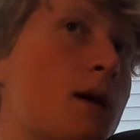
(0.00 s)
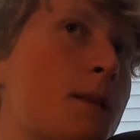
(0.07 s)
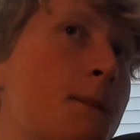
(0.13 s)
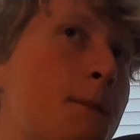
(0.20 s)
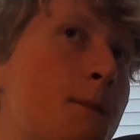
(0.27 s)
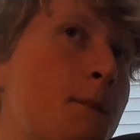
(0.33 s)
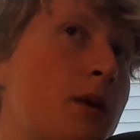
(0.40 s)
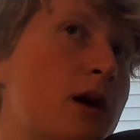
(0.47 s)

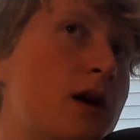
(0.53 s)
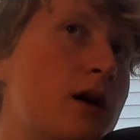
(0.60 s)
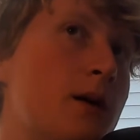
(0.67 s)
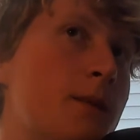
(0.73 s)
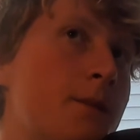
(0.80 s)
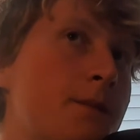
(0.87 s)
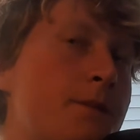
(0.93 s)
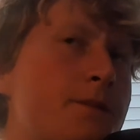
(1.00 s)
but
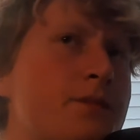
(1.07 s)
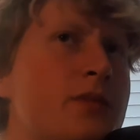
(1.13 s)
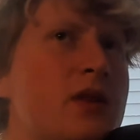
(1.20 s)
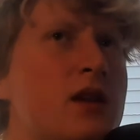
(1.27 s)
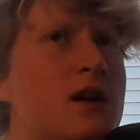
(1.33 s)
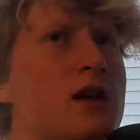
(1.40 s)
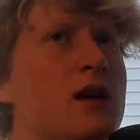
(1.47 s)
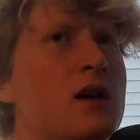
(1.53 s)

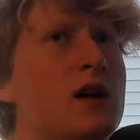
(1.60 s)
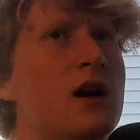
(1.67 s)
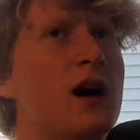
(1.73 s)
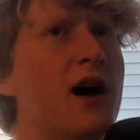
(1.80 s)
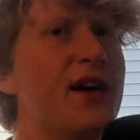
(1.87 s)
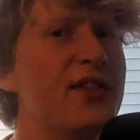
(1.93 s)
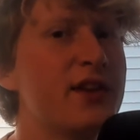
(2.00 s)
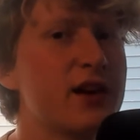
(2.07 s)

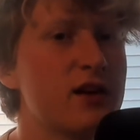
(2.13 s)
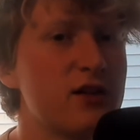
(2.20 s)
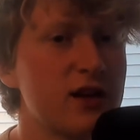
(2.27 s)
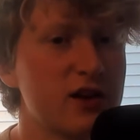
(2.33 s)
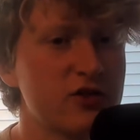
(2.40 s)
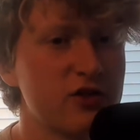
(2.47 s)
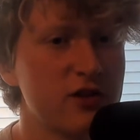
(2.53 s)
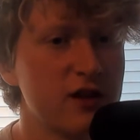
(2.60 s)
I think
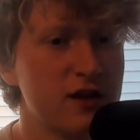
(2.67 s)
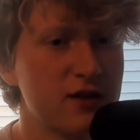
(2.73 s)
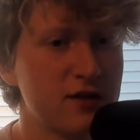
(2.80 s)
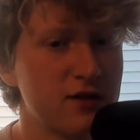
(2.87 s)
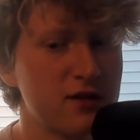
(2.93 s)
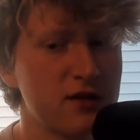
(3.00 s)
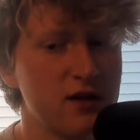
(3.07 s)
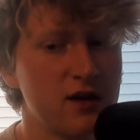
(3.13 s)

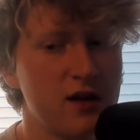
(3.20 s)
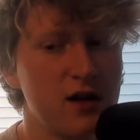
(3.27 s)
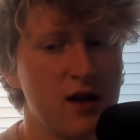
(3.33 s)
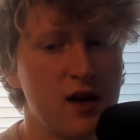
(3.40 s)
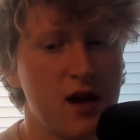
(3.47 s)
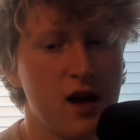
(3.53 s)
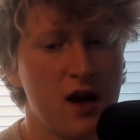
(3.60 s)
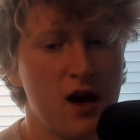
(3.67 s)
electrolytes,
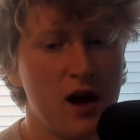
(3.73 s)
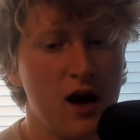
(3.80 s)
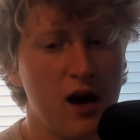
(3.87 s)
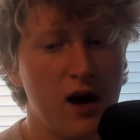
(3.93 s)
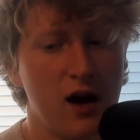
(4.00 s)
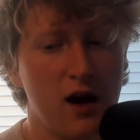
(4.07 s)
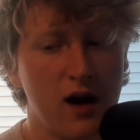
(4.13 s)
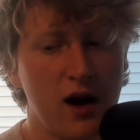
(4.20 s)

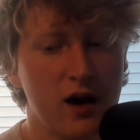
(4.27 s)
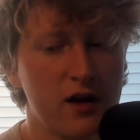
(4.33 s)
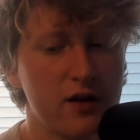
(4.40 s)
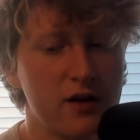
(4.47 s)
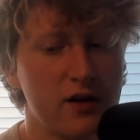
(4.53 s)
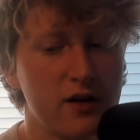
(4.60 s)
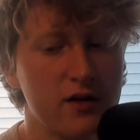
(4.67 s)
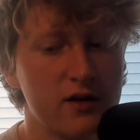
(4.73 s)
I don't
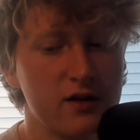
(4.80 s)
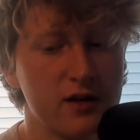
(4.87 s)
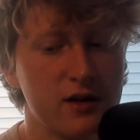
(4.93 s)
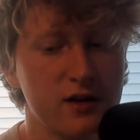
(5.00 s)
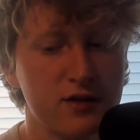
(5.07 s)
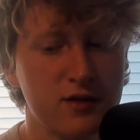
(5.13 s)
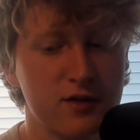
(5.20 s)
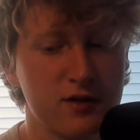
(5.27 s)
know.
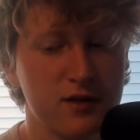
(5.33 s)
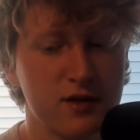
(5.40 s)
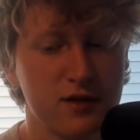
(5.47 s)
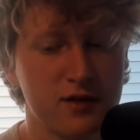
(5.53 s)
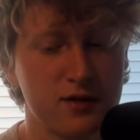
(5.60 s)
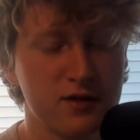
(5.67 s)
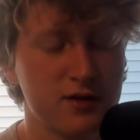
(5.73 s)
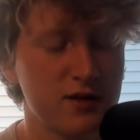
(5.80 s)
It's
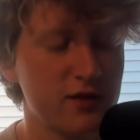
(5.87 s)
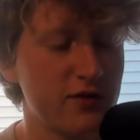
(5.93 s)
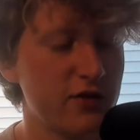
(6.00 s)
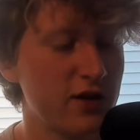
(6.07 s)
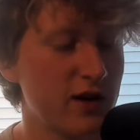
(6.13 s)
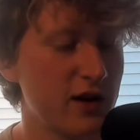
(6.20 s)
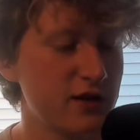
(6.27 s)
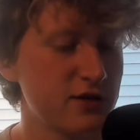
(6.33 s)

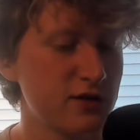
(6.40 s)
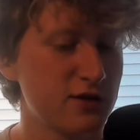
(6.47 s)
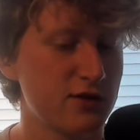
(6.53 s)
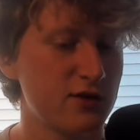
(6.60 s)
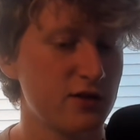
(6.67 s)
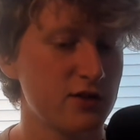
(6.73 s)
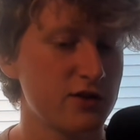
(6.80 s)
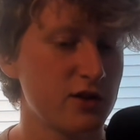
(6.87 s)
different. I just
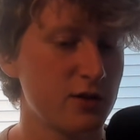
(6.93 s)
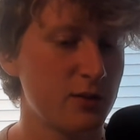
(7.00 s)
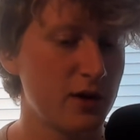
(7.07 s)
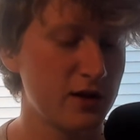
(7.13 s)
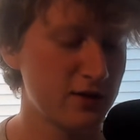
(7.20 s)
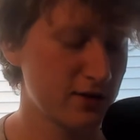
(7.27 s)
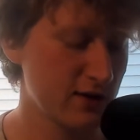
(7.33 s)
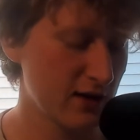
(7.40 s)
salt up my
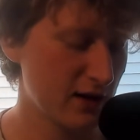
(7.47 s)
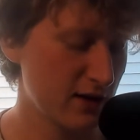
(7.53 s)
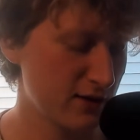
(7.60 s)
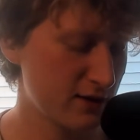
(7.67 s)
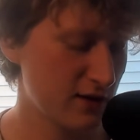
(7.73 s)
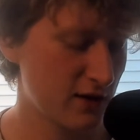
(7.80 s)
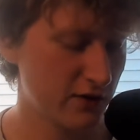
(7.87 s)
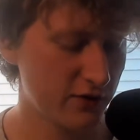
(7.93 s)
steaks
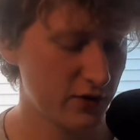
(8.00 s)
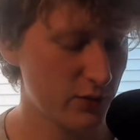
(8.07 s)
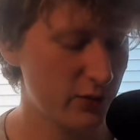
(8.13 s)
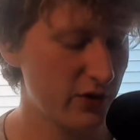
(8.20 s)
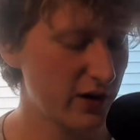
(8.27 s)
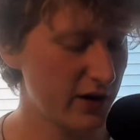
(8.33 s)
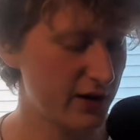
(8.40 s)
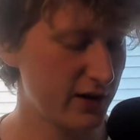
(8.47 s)
and I feel
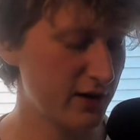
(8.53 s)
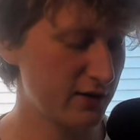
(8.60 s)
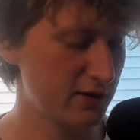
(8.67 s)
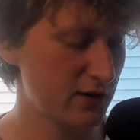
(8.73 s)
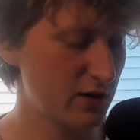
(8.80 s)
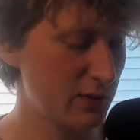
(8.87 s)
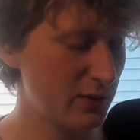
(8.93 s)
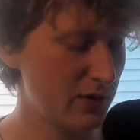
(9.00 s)
pretty
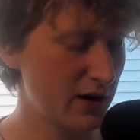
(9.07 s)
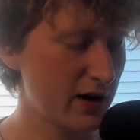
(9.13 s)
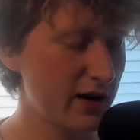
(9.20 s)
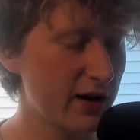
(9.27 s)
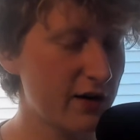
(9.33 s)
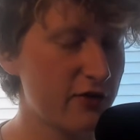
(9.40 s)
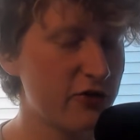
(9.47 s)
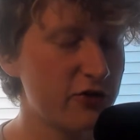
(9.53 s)
decent, but I
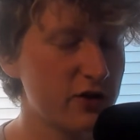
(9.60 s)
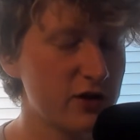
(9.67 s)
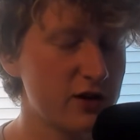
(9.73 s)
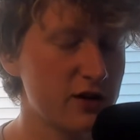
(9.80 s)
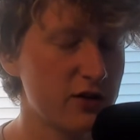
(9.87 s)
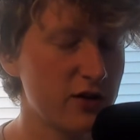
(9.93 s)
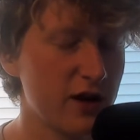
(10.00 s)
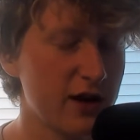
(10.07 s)
definitely
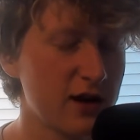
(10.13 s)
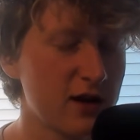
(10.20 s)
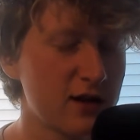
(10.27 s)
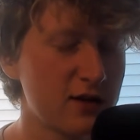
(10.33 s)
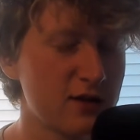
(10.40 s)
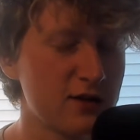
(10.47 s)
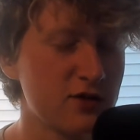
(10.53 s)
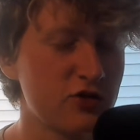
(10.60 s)
like
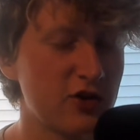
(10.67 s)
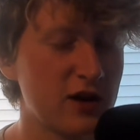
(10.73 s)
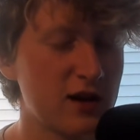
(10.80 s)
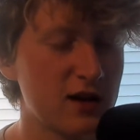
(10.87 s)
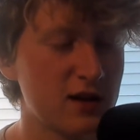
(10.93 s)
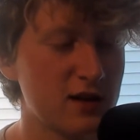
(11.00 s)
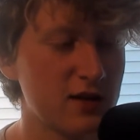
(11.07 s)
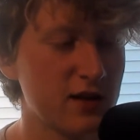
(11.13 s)

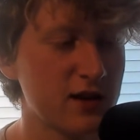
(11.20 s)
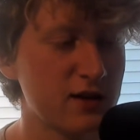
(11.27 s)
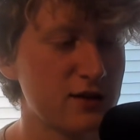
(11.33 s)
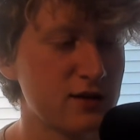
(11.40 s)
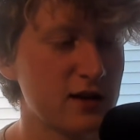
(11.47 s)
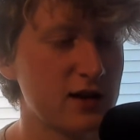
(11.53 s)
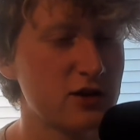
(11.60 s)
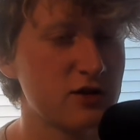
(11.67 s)
drinking like
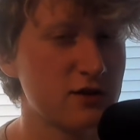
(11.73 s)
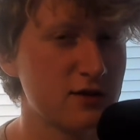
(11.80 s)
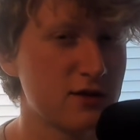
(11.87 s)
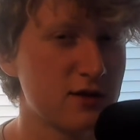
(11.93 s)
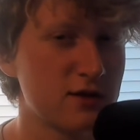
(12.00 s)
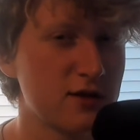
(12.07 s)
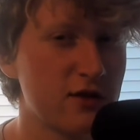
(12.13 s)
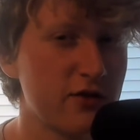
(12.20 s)
snake juice
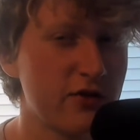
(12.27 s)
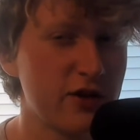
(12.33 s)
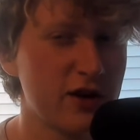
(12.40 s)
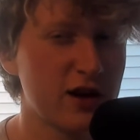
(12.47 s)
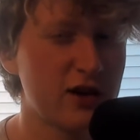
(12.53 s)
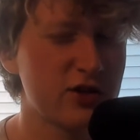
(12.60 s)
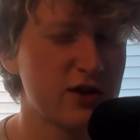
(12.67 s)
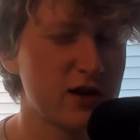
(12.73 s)
and stuff. Like, I
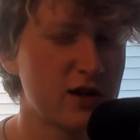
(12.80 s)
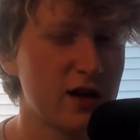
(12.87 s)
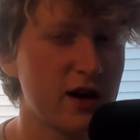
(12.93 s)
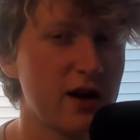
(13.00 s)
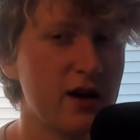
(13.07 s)
think that